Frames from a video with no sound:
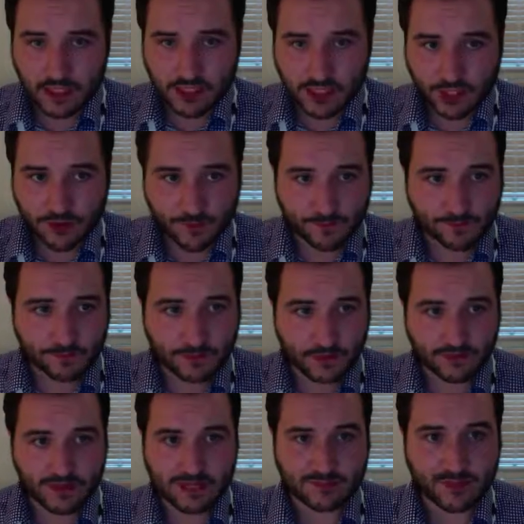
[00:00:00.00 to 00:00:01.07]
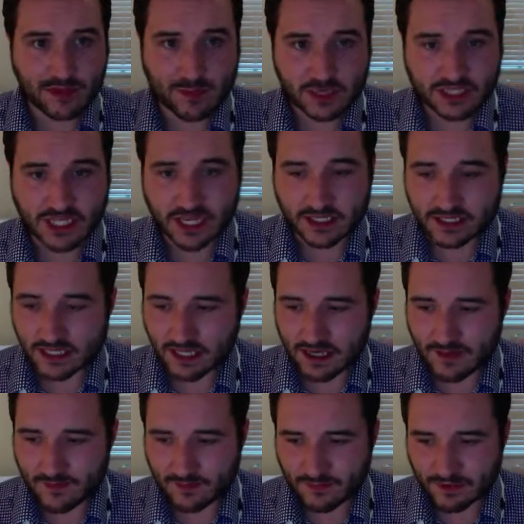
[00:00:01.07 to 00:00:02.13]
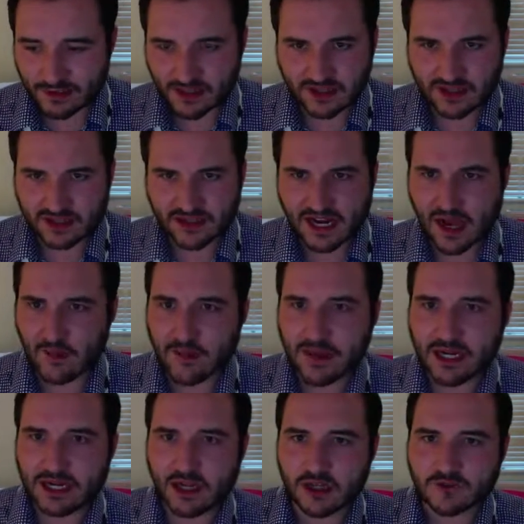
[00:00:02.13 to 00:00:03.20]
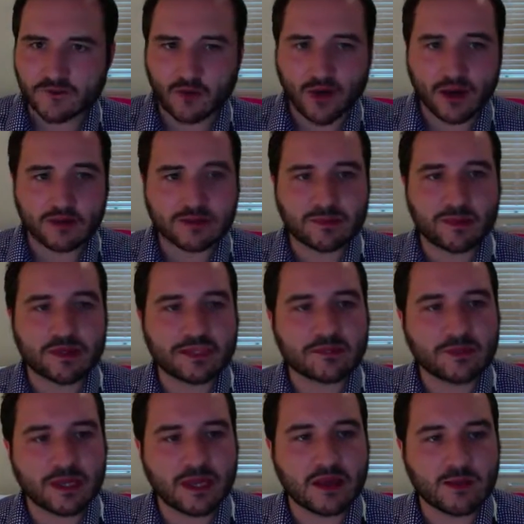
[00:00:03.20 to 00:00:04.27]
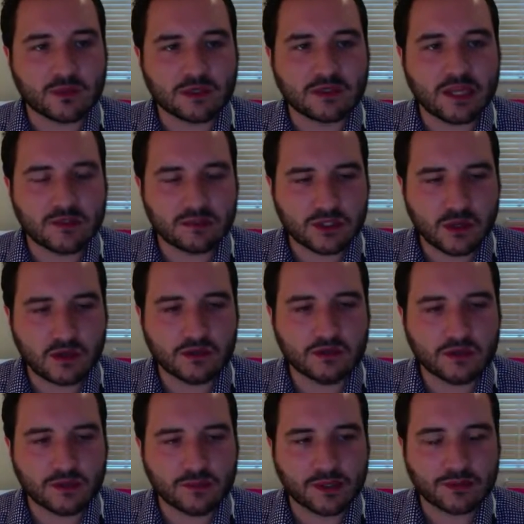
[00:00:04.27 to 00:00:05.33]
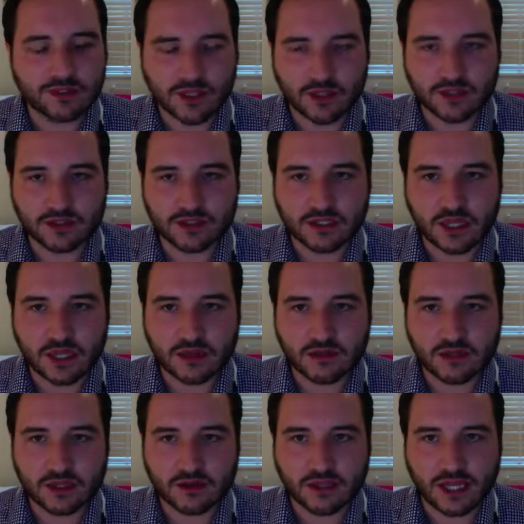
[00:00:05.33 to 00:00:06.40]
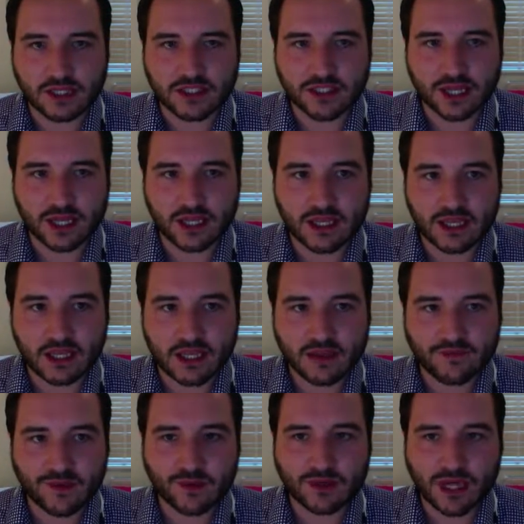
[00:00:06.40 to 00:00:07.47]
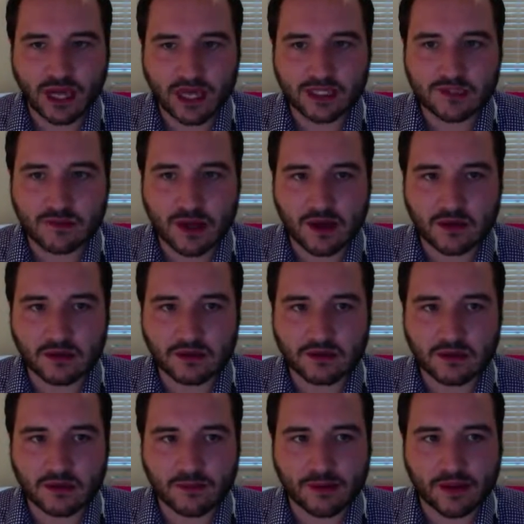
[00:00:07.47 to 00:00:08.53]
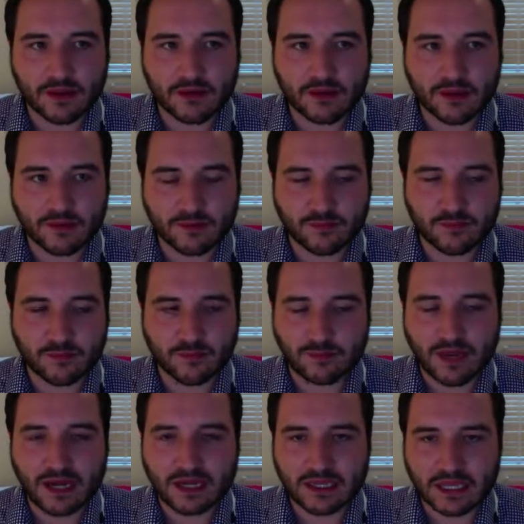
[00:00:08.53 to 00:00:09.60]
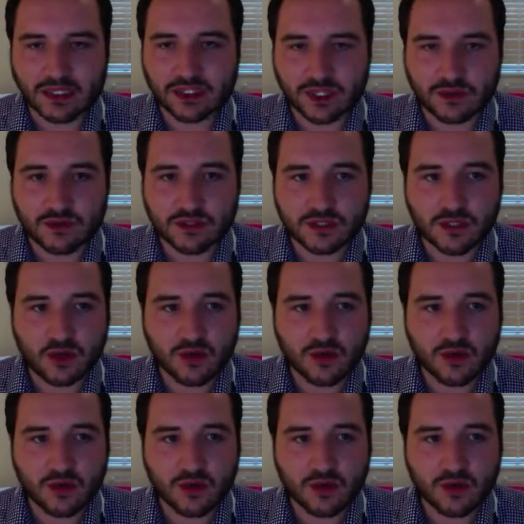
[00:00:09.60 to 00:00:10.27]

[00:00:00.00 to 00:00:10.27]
So that's pretty much it. Um, I don't know how we made it last four hours, to be honest, but it, it, was it was long, but it was good. And I think actually, if anyone cares about about planning issues